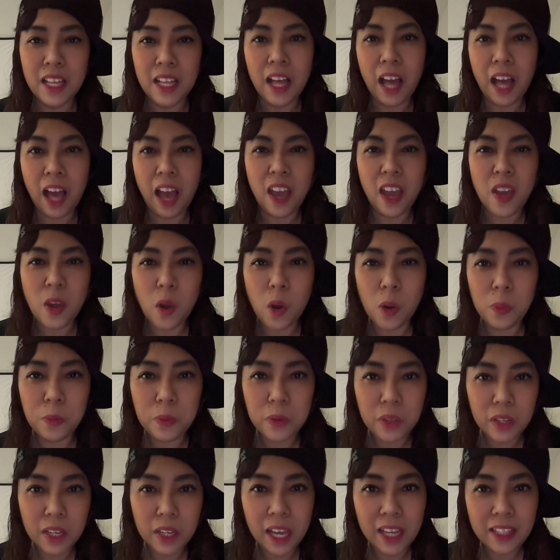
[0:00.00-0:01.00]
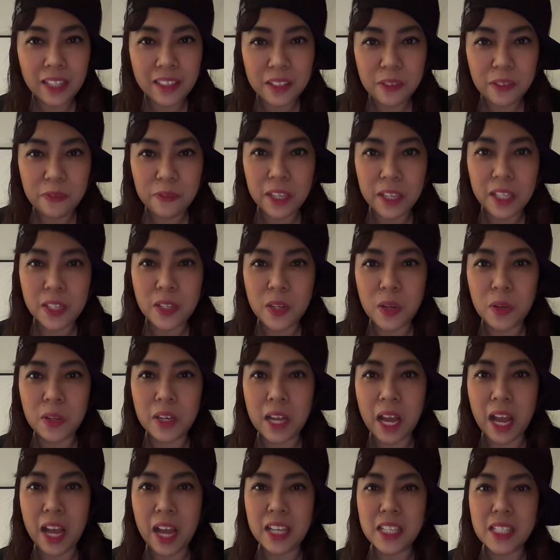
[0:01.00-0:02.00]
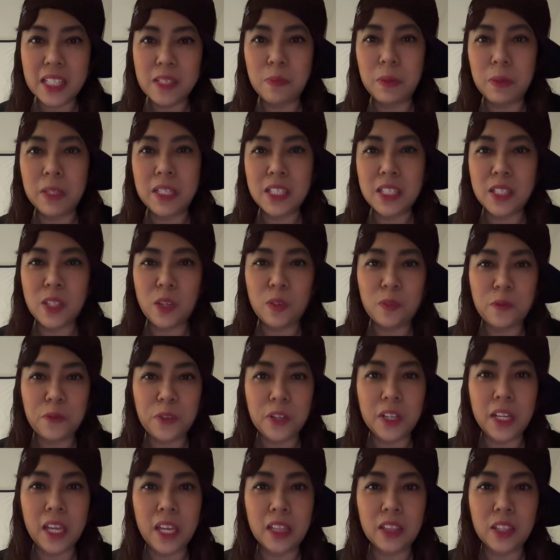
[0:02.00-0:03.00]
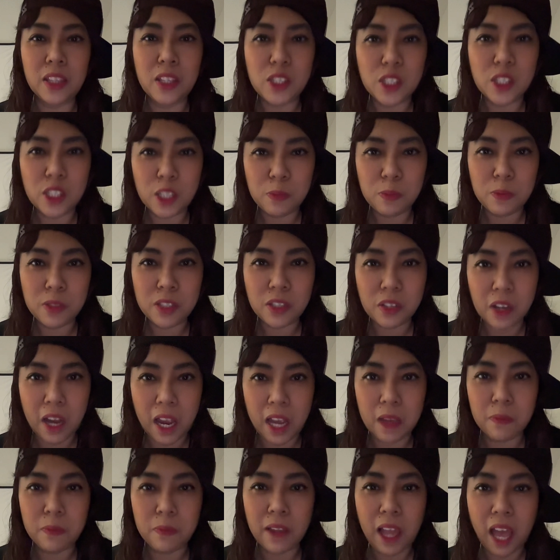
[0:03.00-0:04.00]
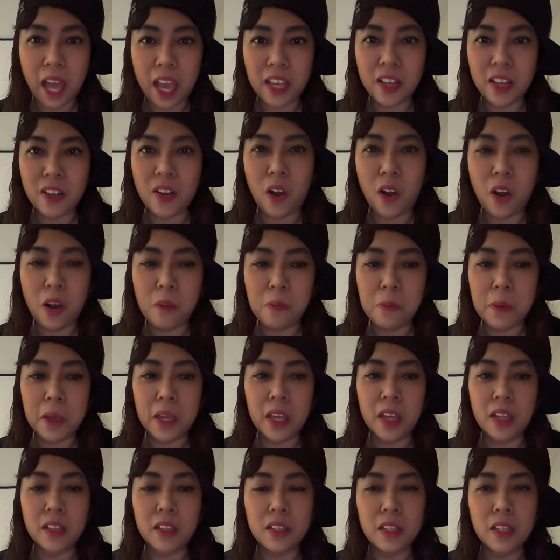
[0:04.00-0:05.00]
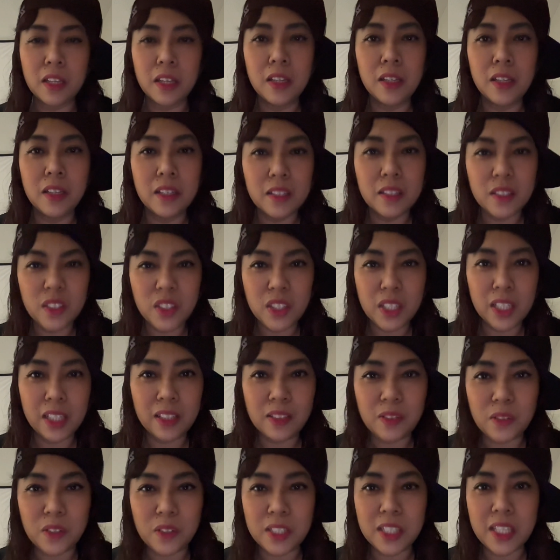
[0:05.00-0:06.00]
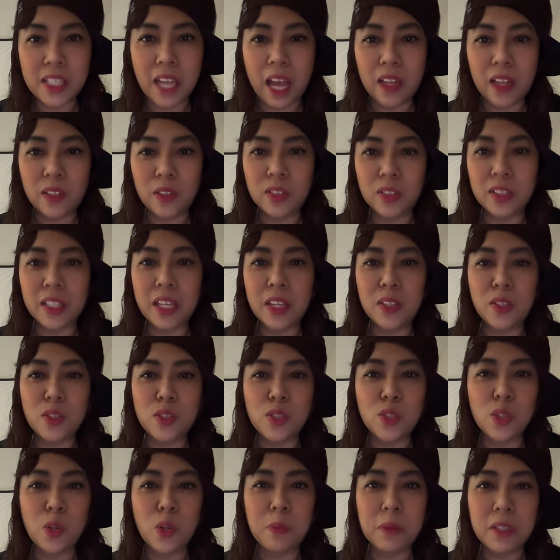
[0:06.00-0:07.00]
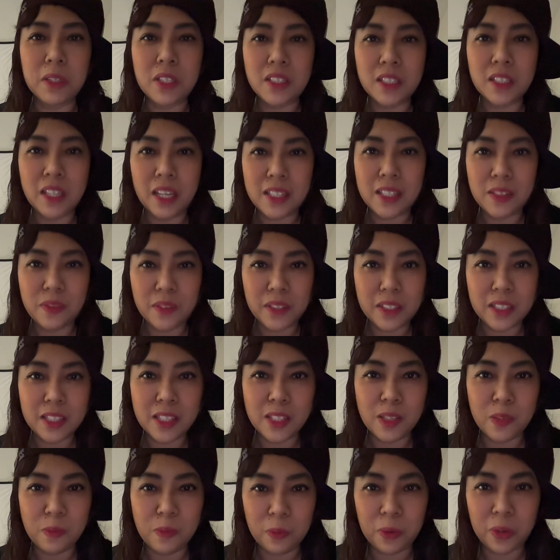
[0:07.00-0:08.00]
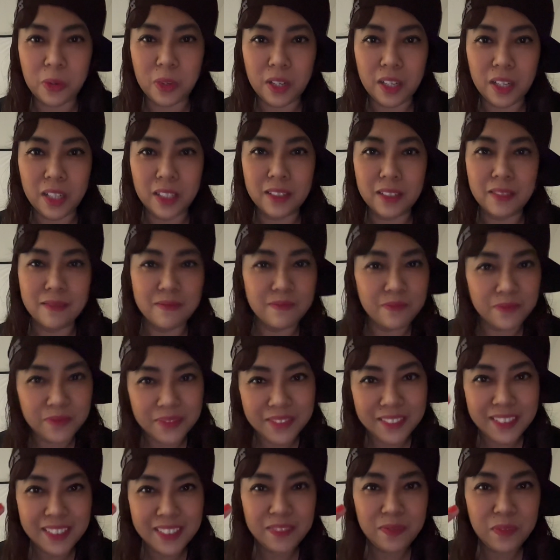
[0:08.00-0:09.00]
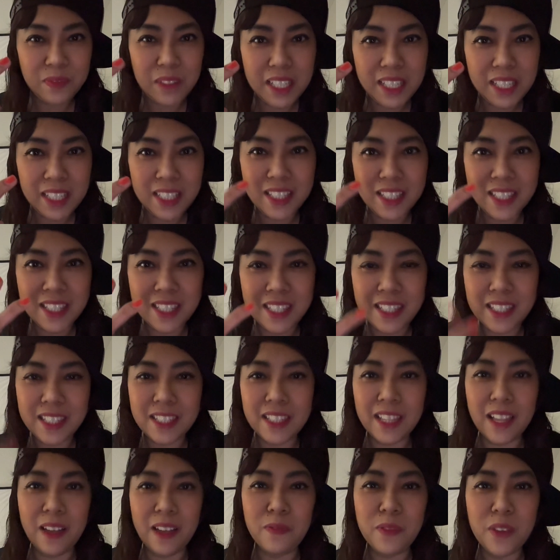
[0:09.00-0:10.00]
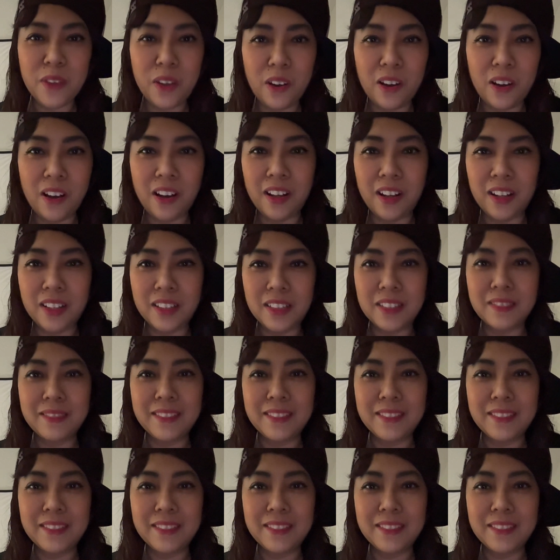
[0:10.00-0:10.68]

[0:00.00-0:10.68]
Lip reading: I hope you like the video, guys. Please don't forget to subscribe, like, comment. Jill Cruzado, thank you so much, guys, for the support. Peace. Love you all.